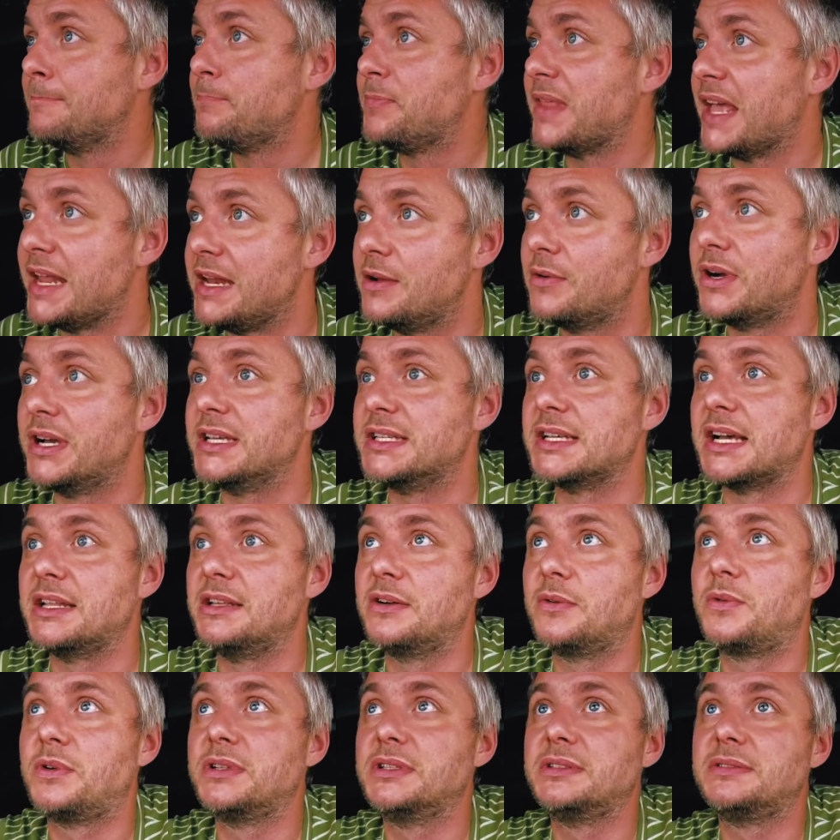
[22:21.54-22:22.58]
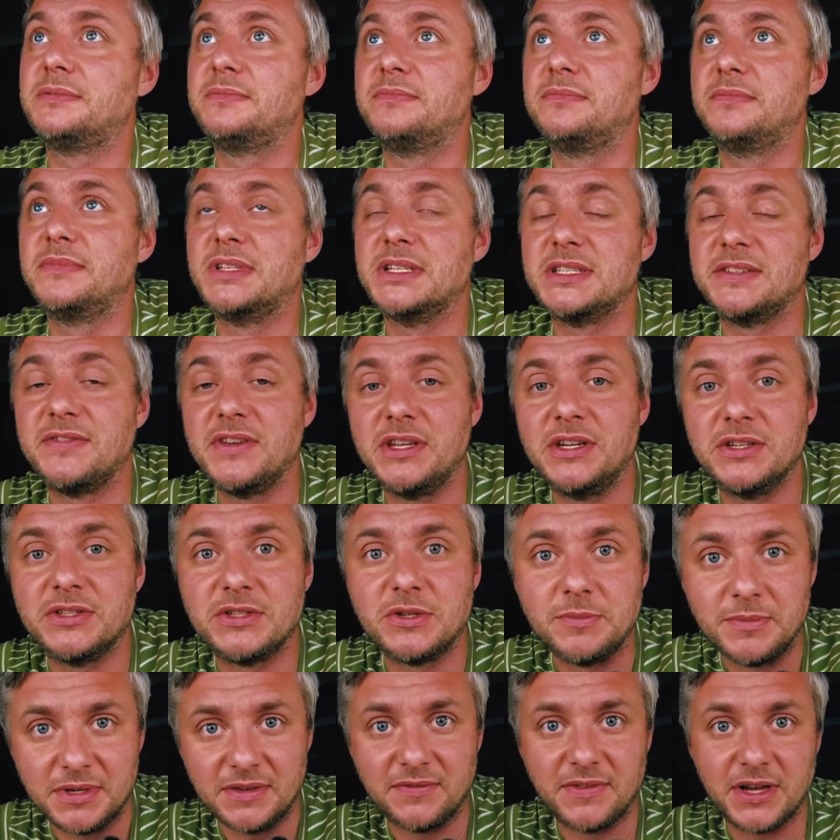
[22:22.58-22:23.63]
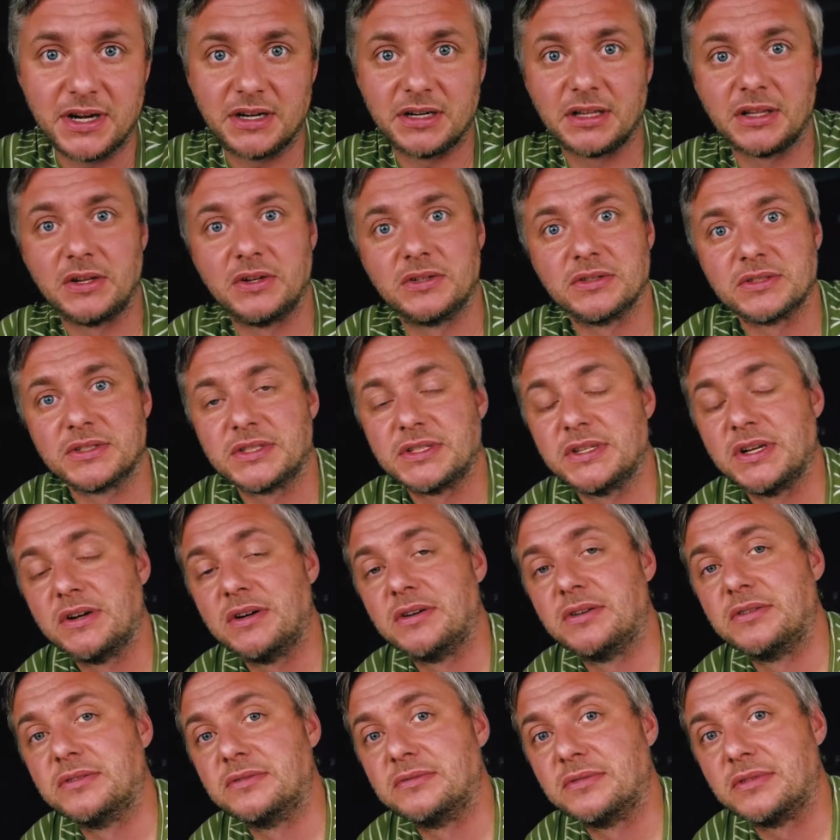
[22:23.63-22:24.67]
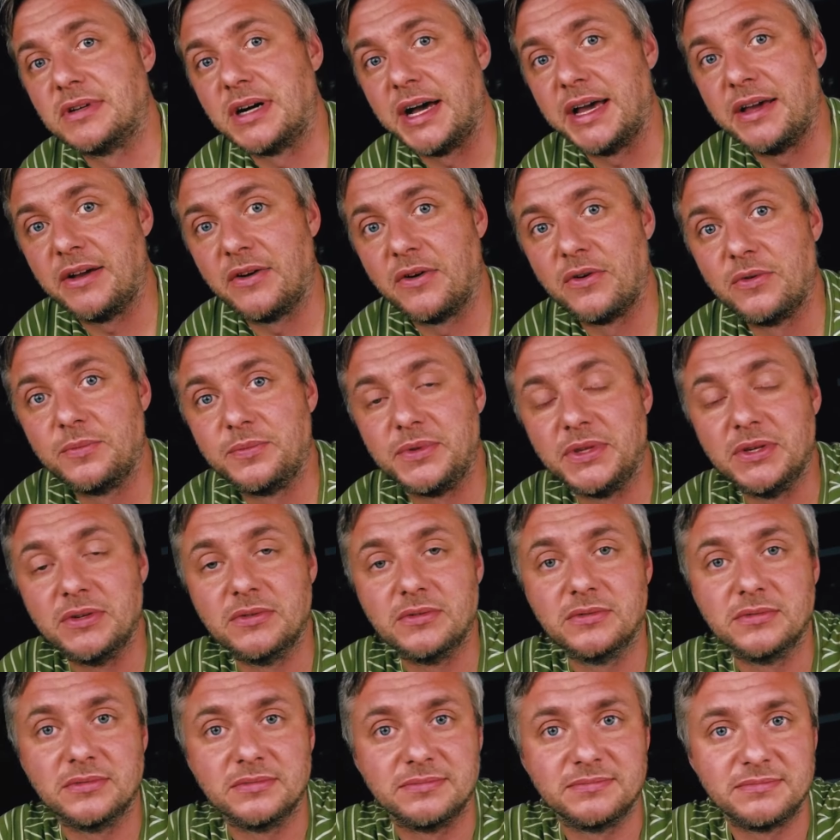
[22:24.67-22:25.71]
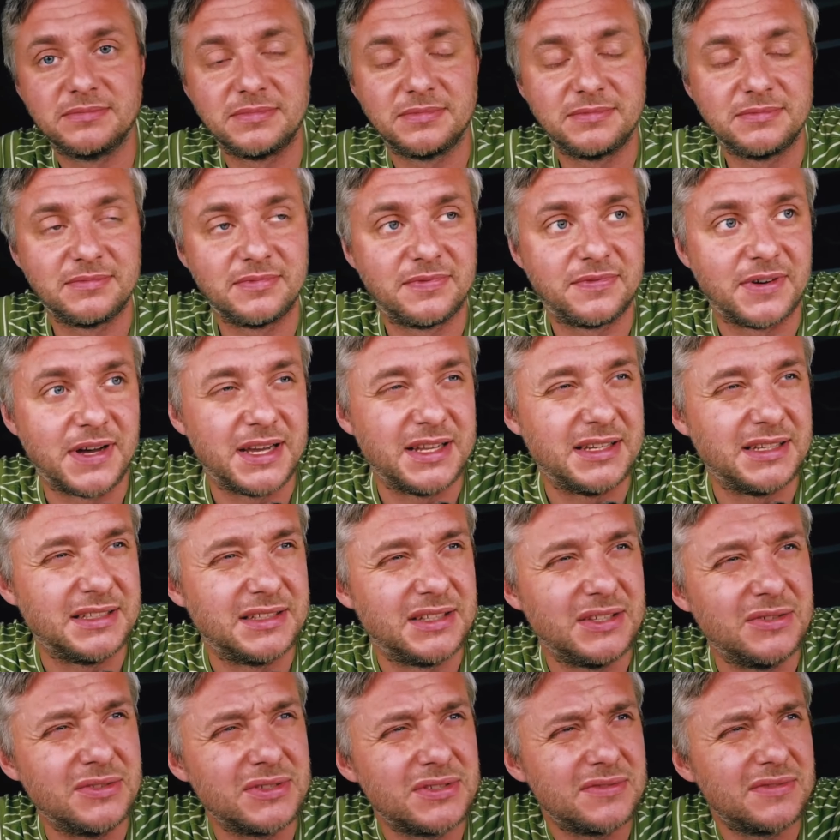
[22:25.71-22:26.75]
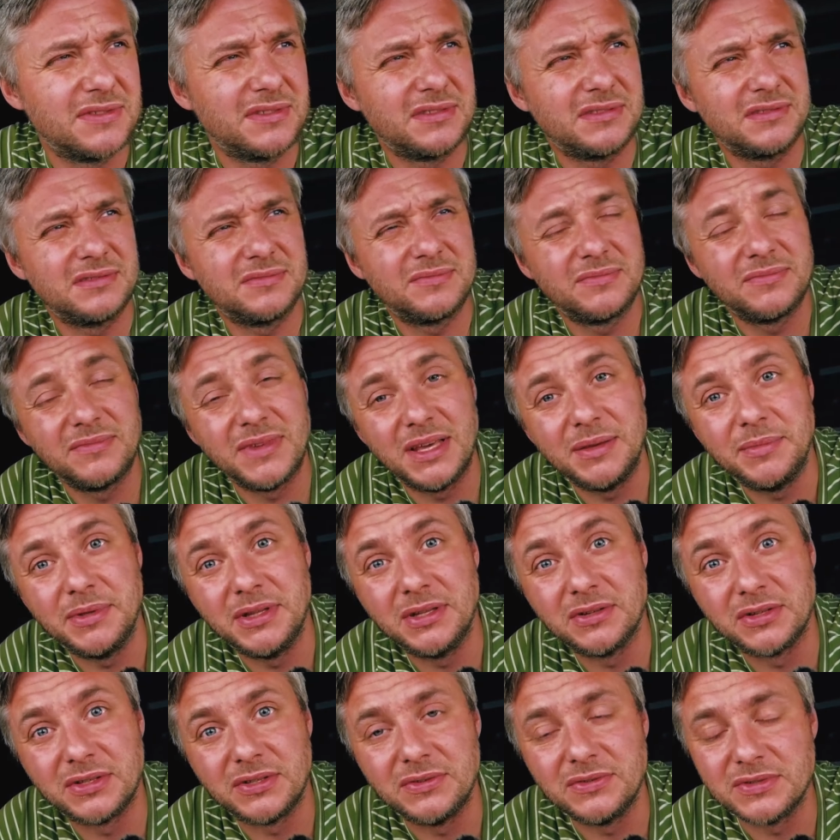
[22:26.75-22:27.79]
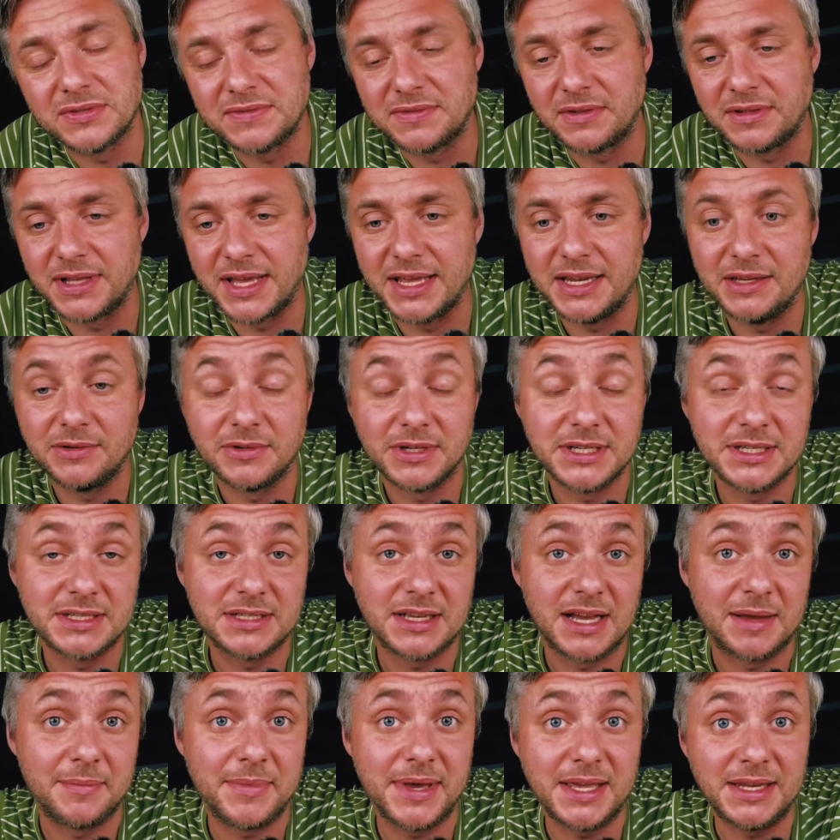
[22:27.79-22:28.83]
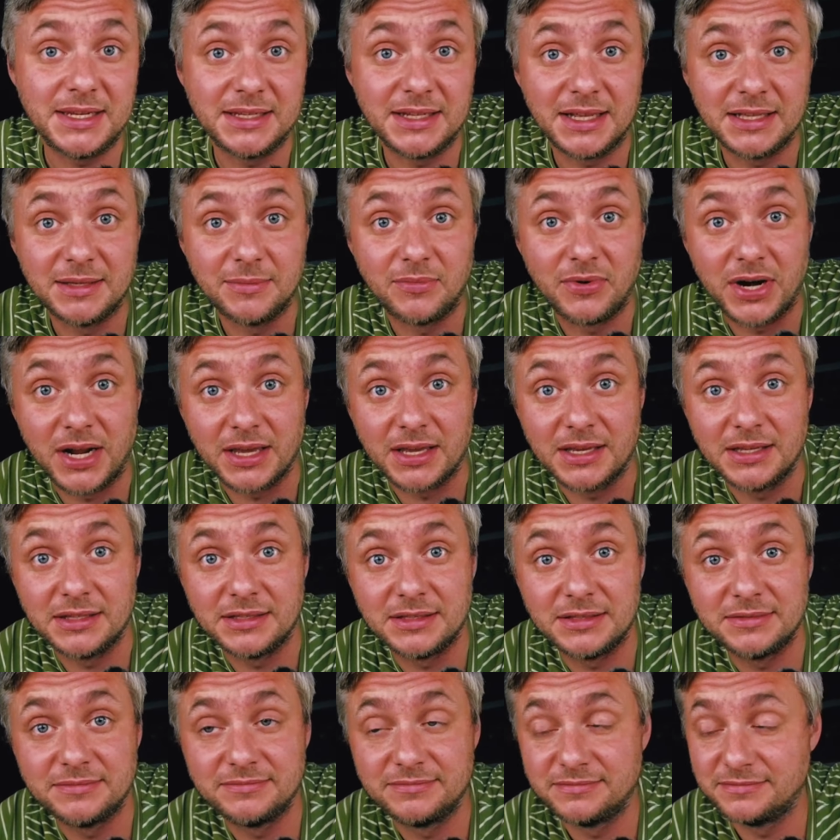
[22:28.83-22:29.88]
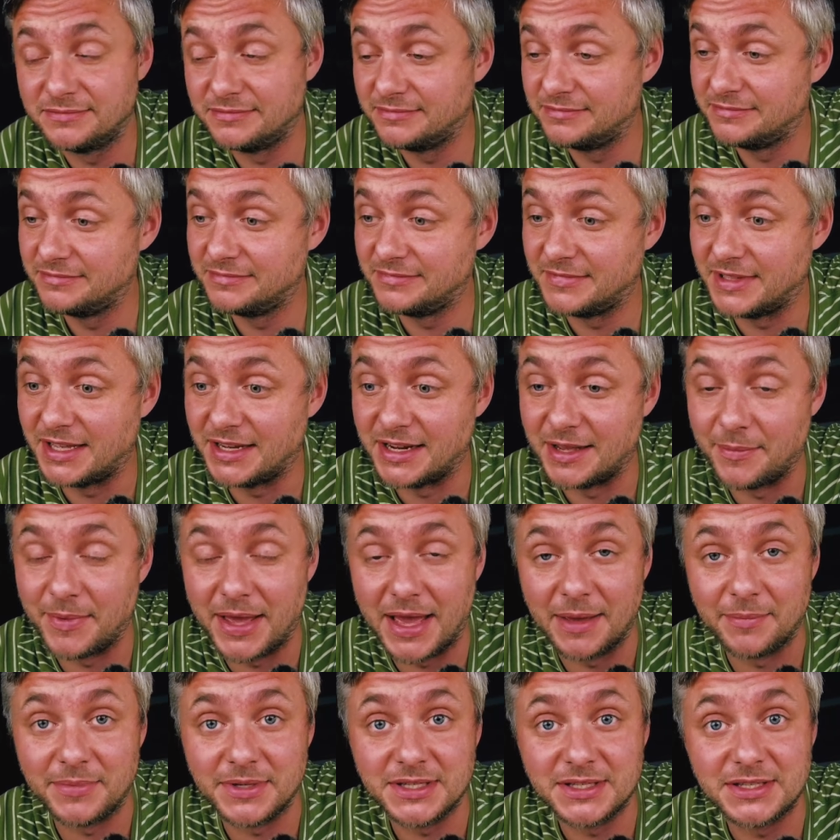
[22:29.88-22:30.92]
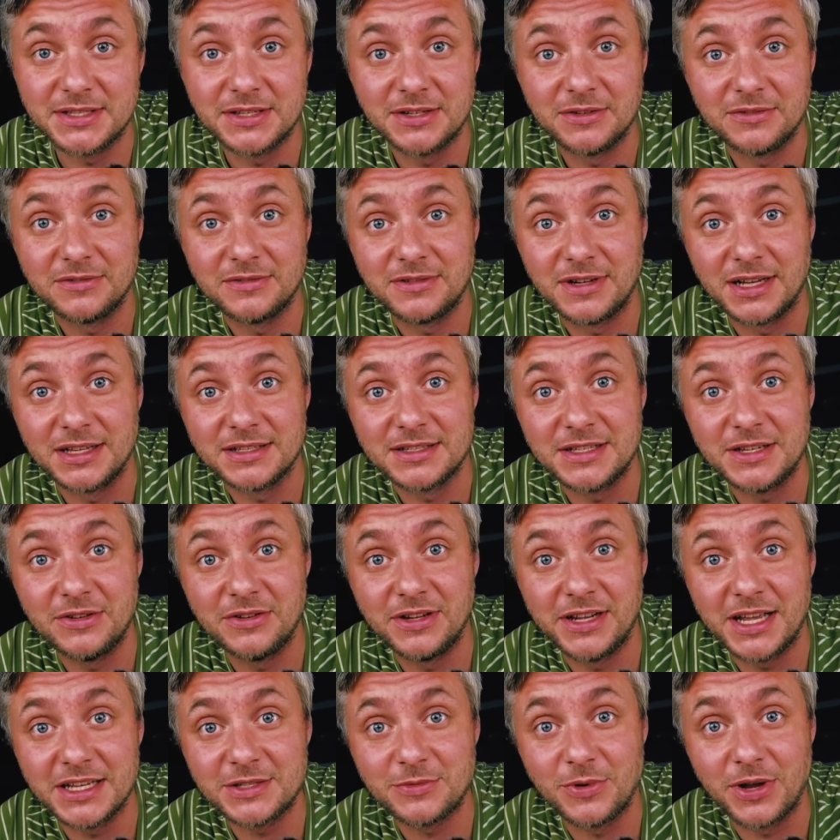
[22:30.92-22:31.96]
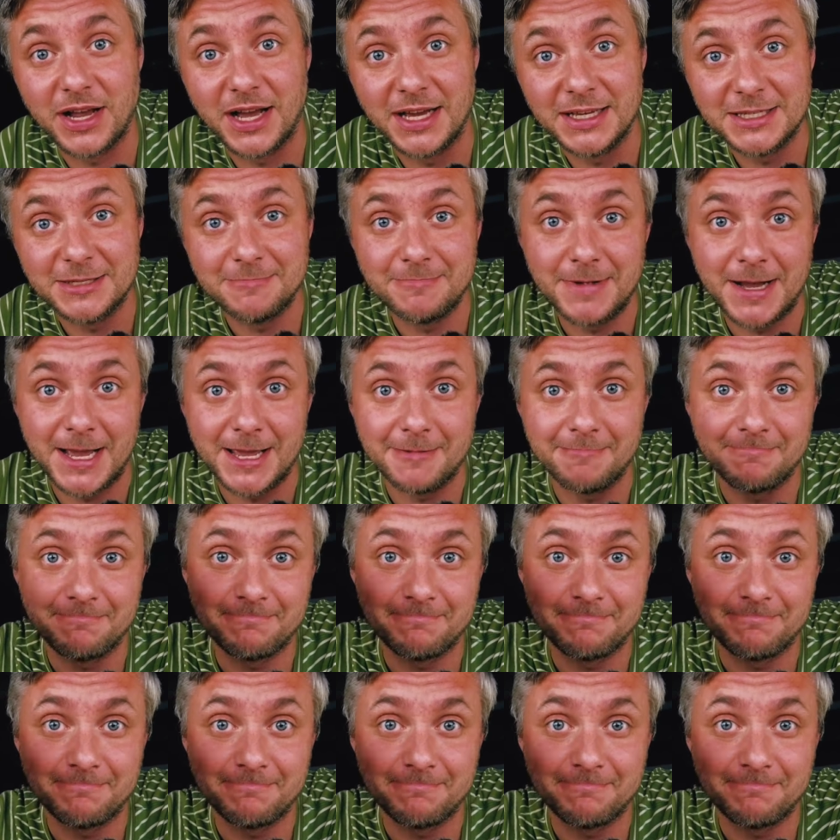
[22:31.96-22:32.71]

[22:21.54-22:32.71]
Anyways, I don't want this video to be very long, so I hope you find it useful, maybe not useful. Anyways, I made another bracket and I'm happy, so I'll see you in the next one, guys. Bye.